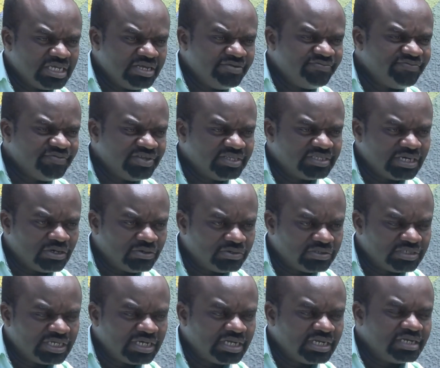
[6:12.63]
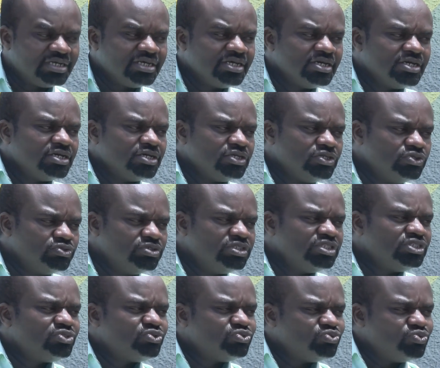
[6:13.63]
If it's a hotel, you
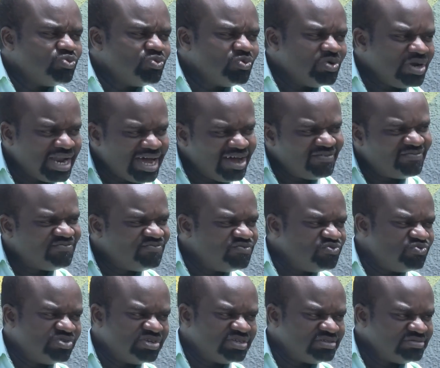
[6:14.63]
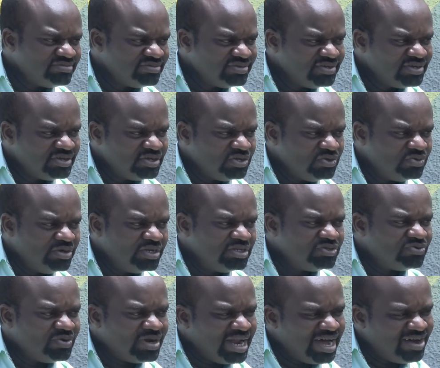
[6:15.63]
need to love food. You
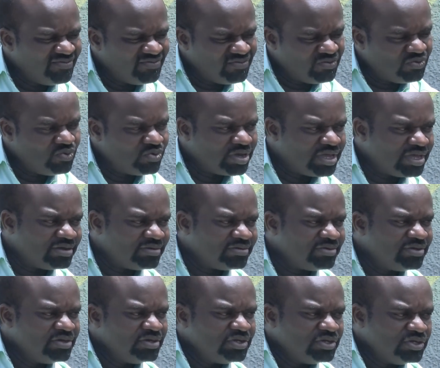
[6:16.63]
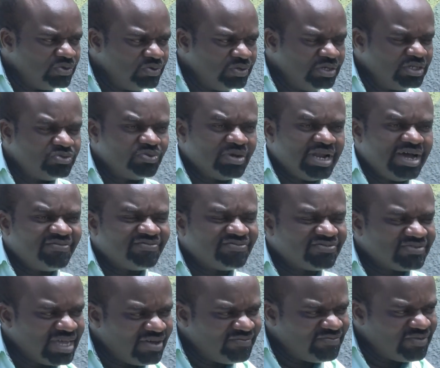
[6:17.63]
need to love cooking. You need to love
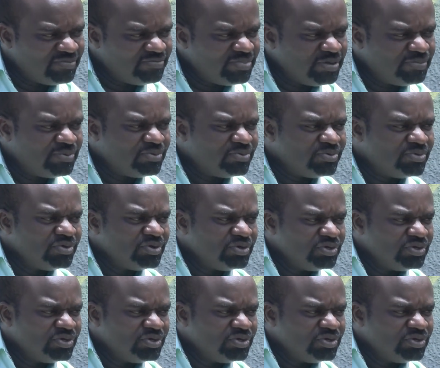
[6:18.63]
serving people.